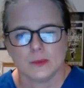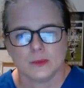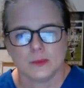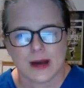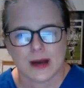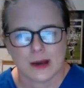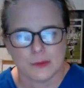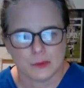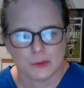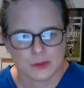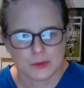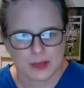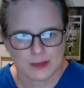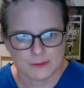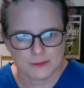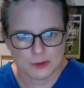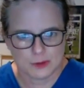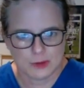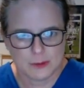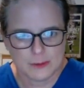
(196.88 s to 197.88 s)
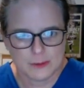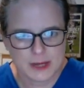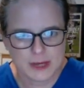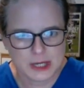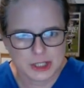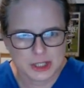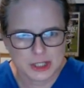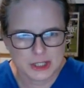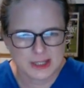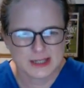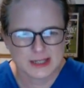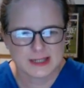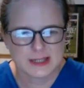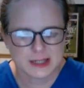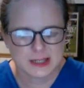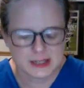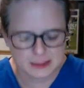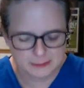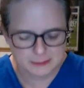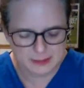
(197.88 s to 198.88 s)
I will give you your patient
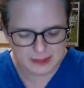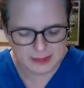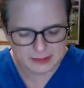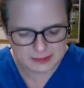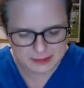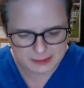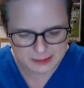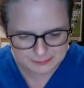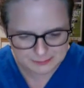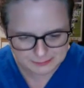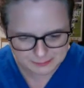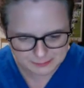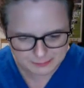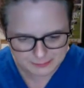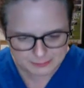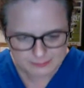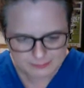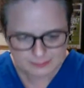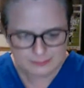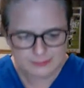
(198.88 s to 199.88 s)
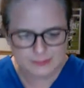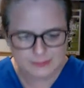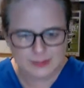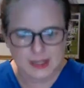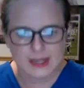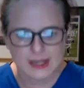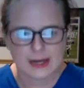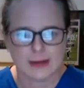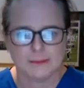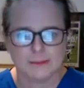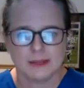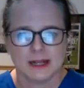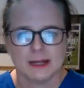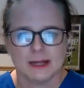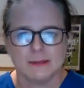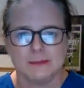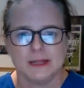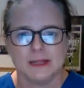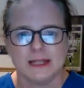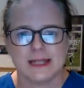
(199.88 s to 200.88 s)
assignments, and I'm going
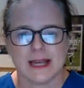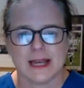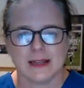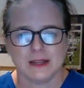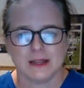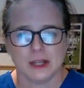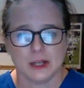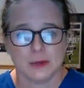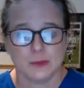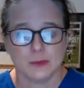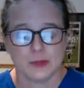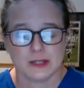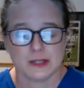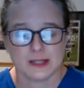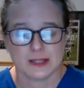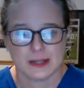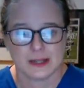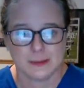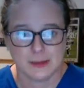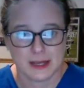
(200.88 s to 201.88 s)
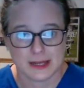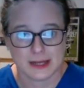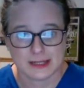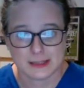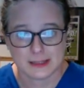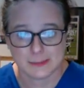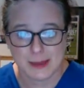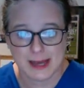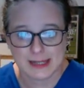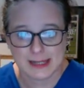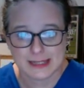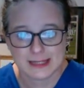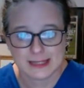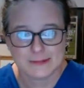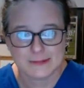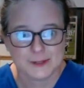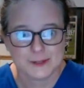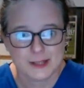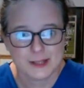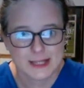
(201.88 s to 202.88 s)
to be telling you what's going to be expected
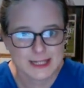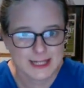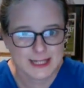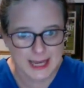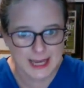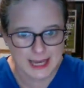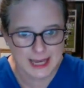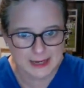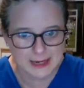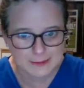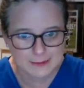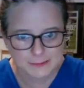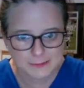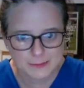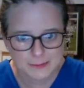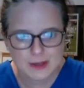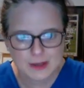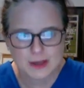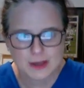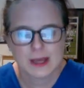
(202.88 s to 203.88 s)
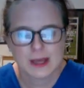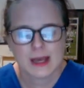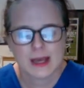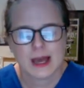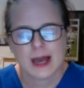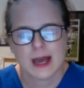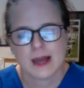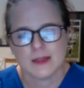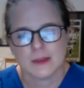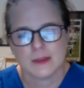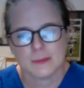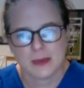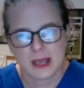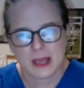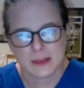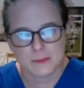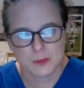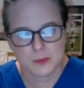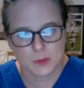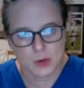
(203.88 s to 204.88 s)
for the day and the
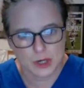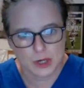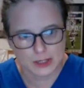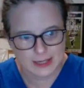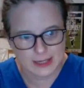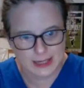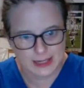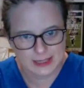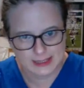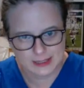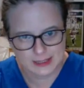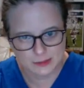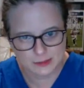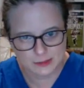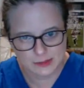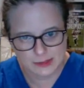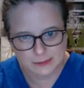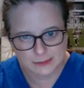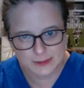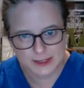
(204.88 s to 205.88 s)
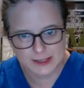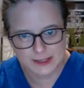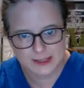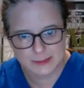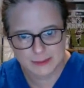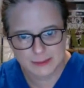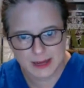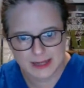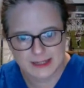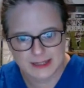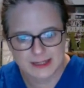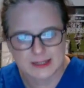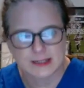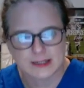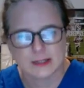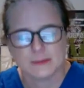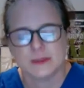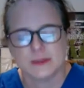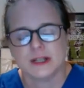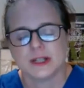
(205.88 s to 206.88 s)
paperwork that is going to be expected
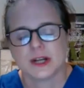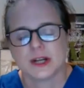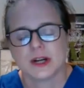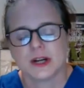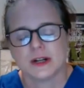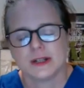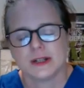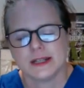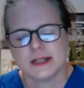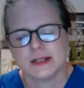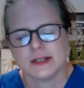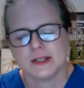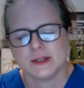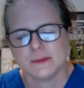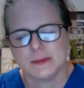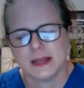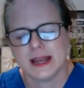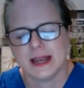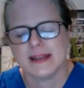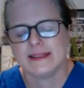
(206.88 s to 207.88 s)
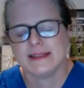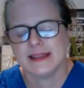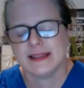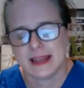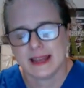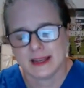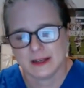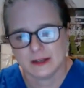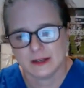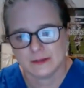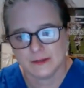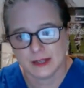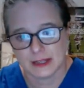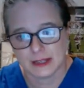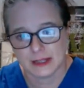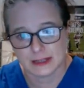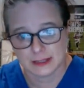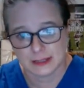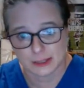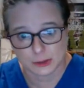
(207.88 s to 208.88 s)
to be turned in to me at the end of the
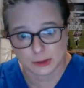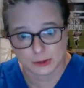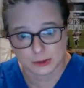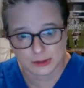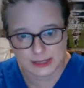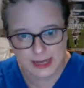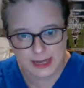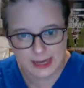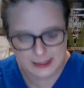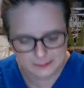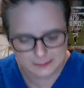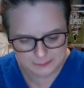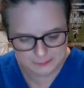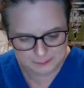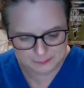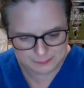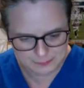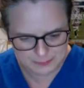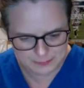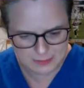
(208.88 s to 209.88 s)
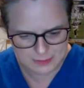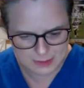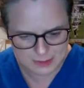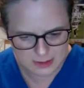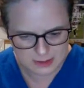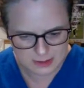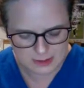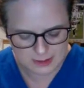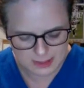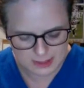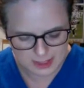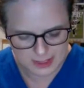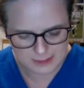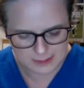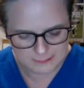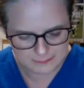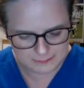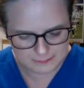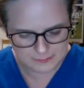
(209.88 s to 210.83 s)
clinical day. Okay.